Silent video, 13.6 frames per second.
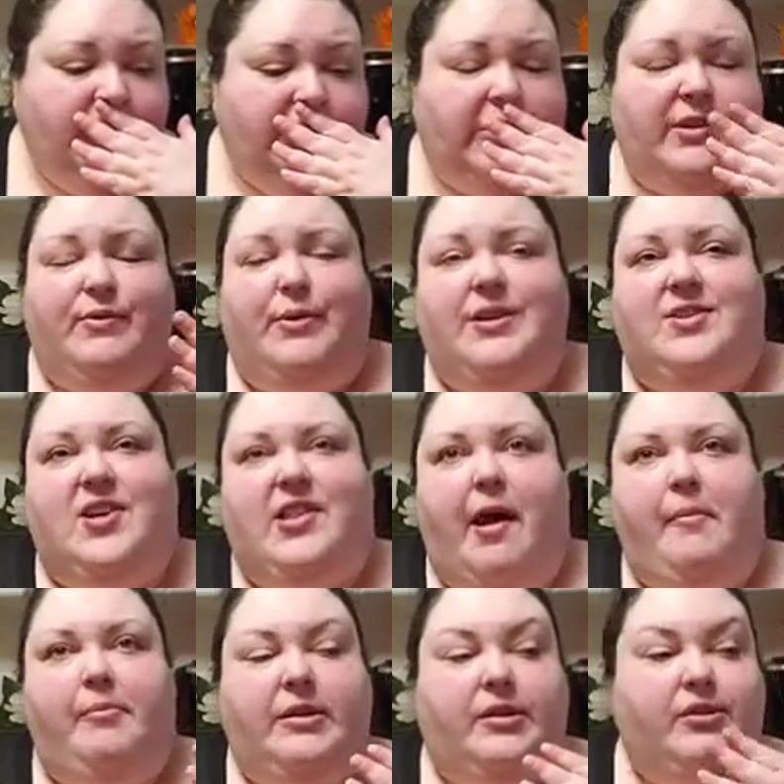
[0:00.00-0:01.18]
I don't even want to say
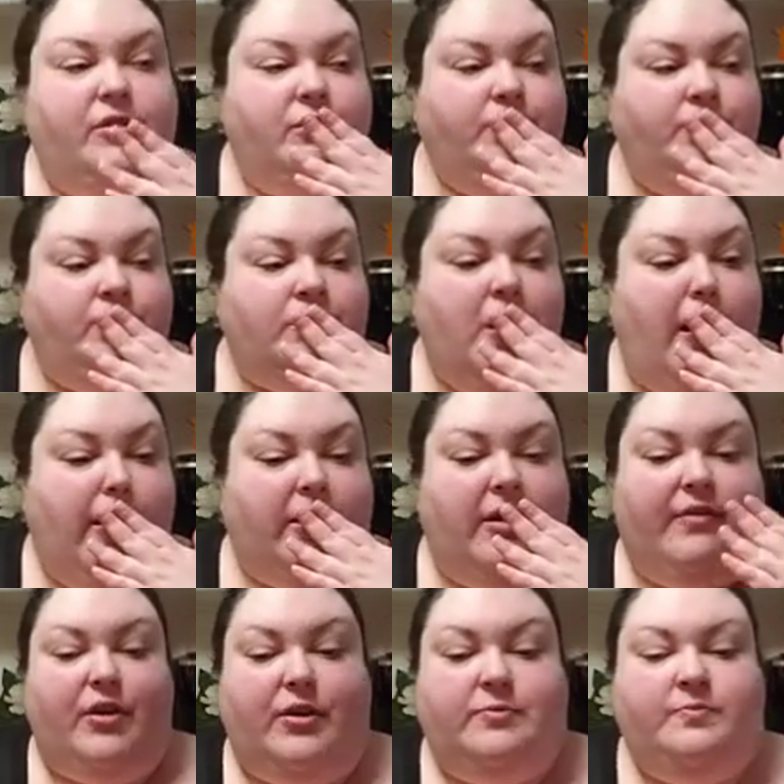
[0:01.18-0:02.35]
that because I
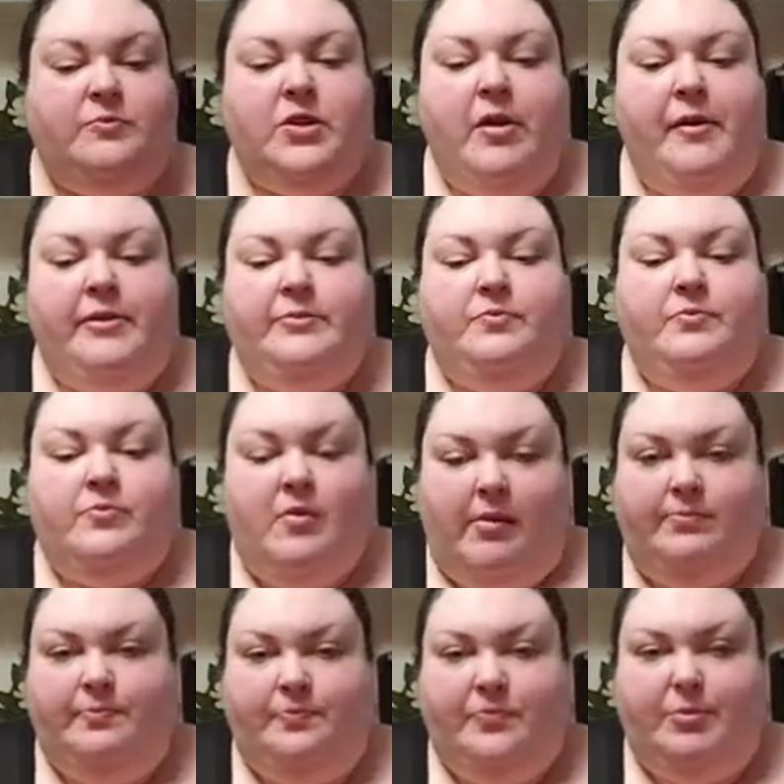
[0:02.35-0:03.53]
love her.
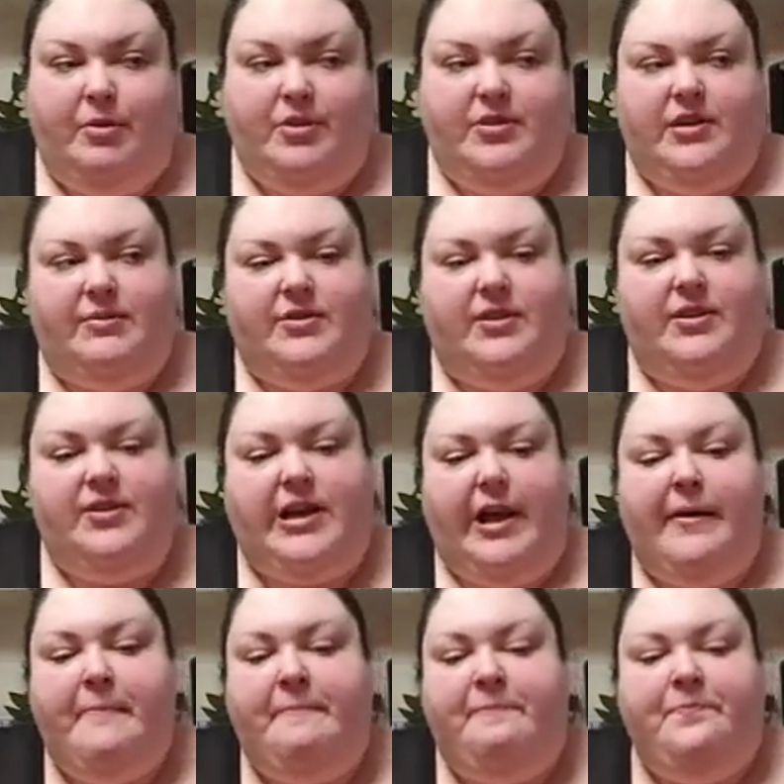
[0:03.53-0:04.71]
The person I was going to say.
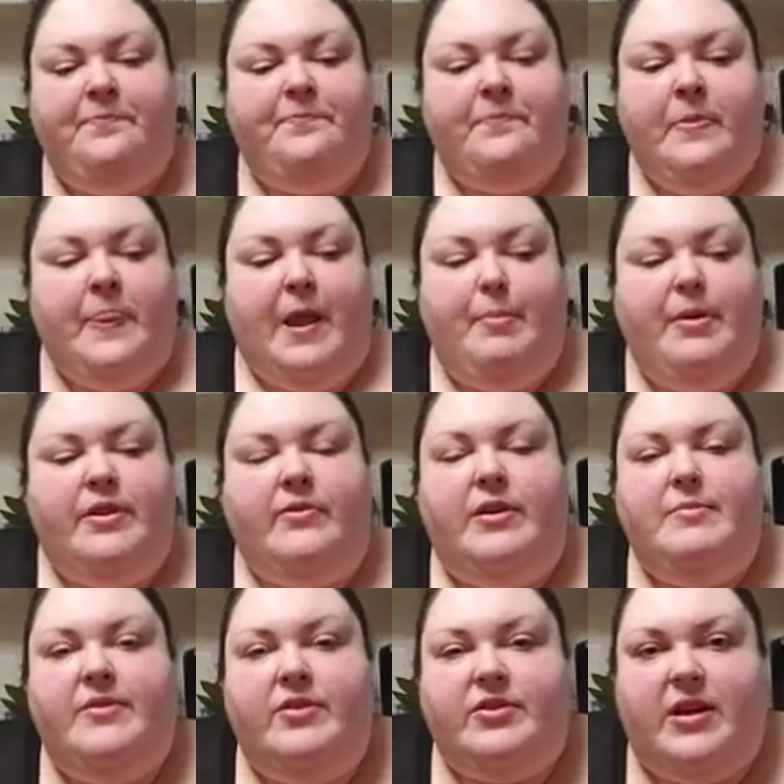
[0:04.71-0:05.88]
But you know what I
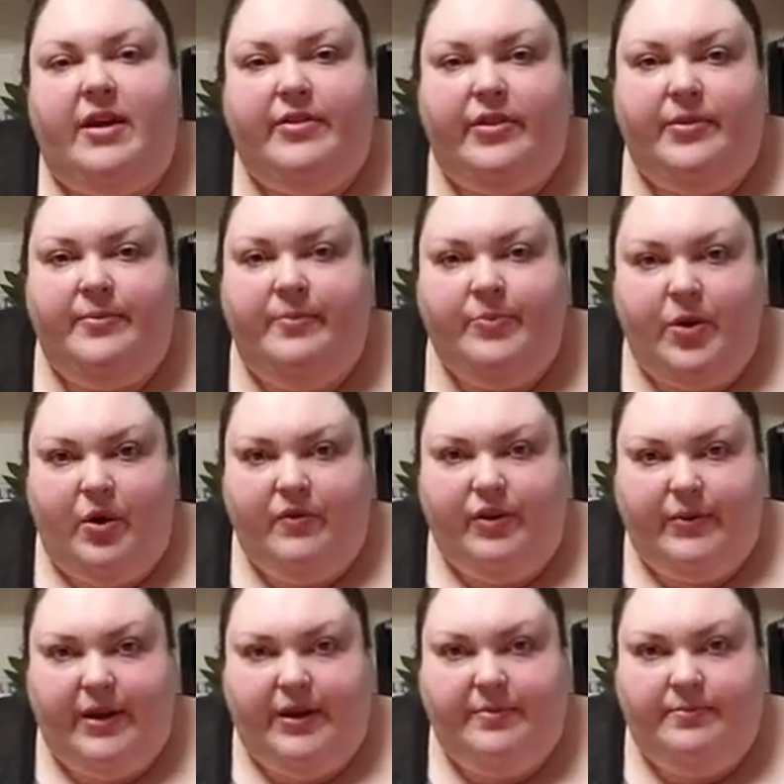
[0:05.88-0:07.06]
mean? There's other
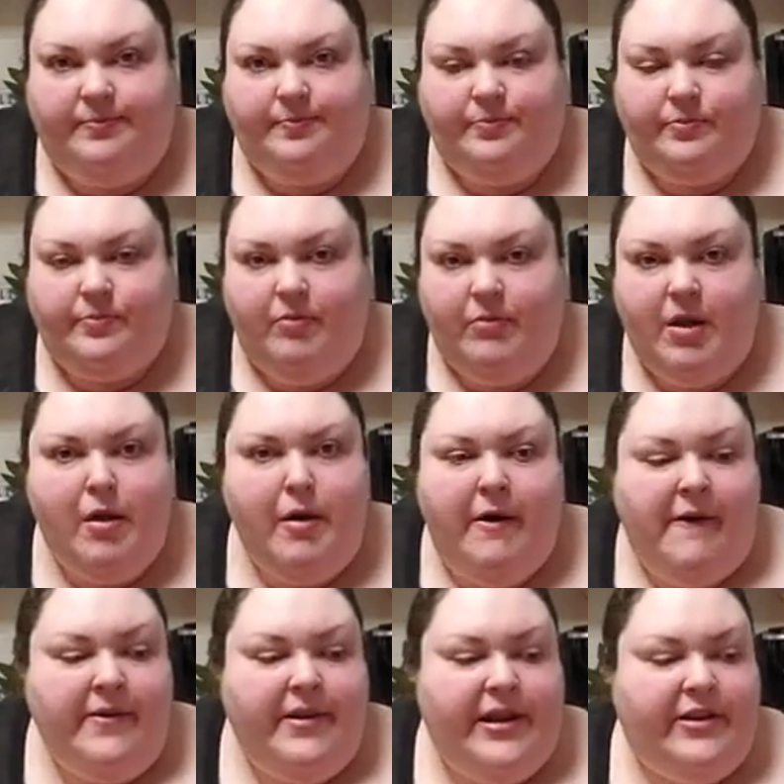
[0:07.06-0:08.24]
overweight
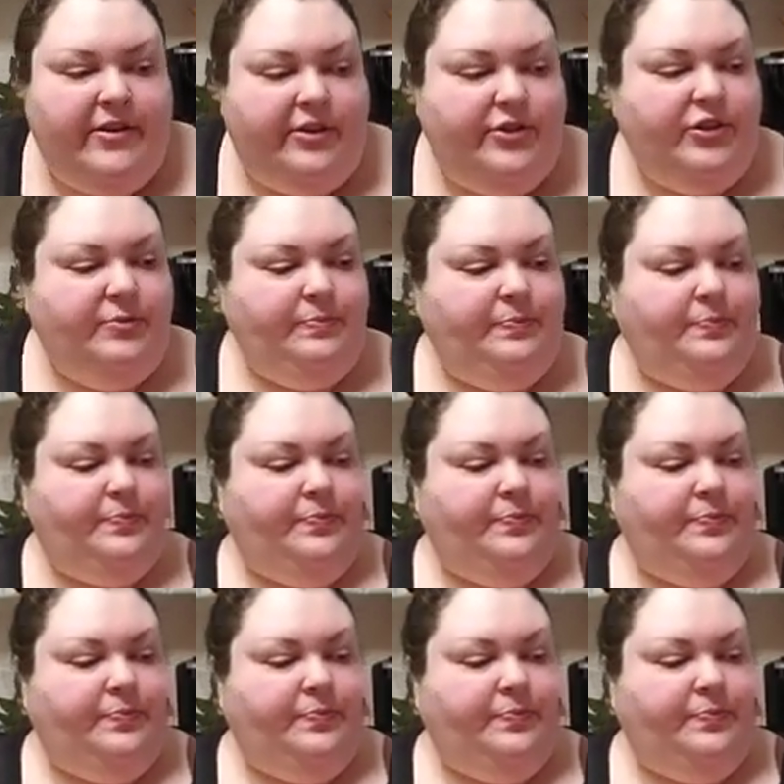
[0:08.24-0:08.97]
eaters